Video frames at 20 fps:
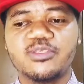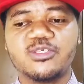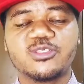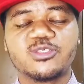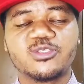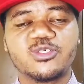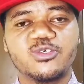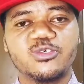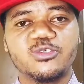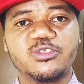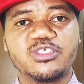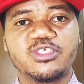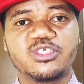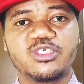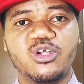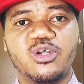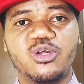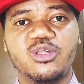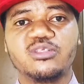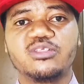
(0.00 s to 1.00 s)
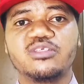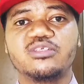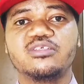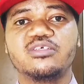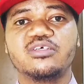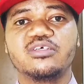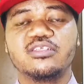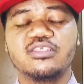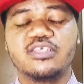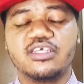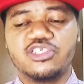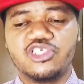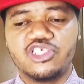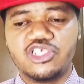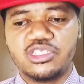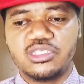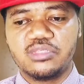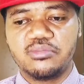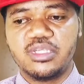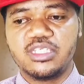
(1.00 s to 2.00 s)
The school is called
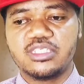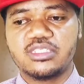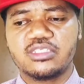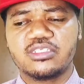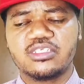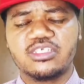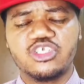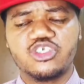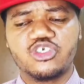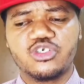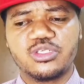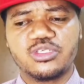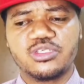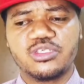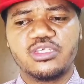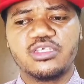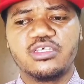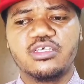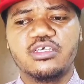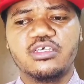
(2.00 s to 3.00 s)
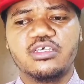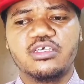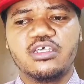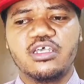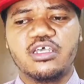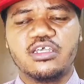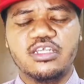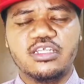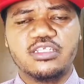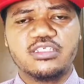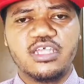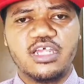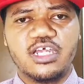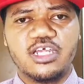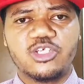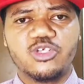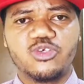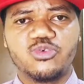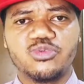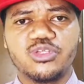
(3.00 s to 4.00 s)
Legitimate Illiteracy, an
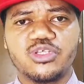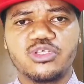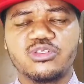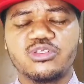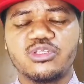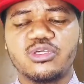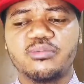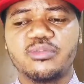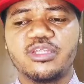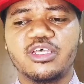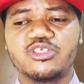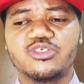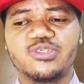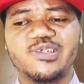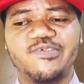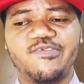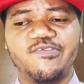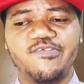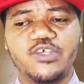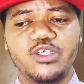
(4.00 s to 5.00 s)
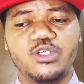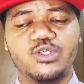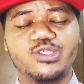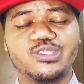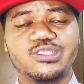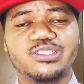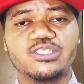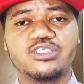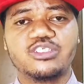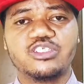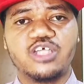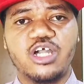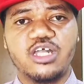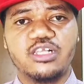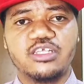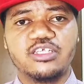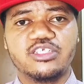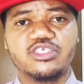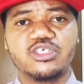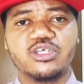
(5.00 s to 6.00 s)
entire curriculum that reveals the
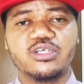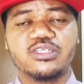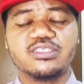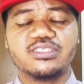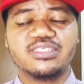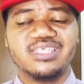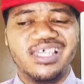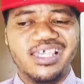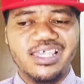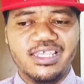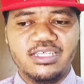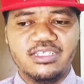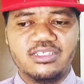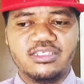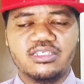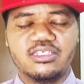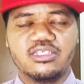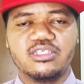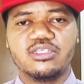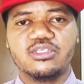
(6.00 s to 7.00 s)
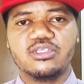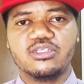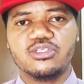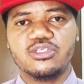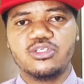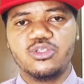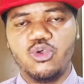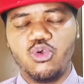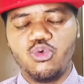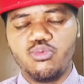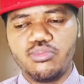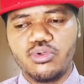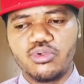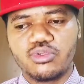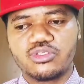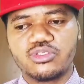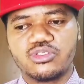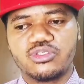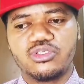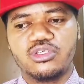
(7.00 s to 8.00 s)
knowledge contained in the
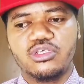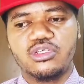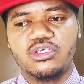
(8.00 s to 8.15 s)
notebooks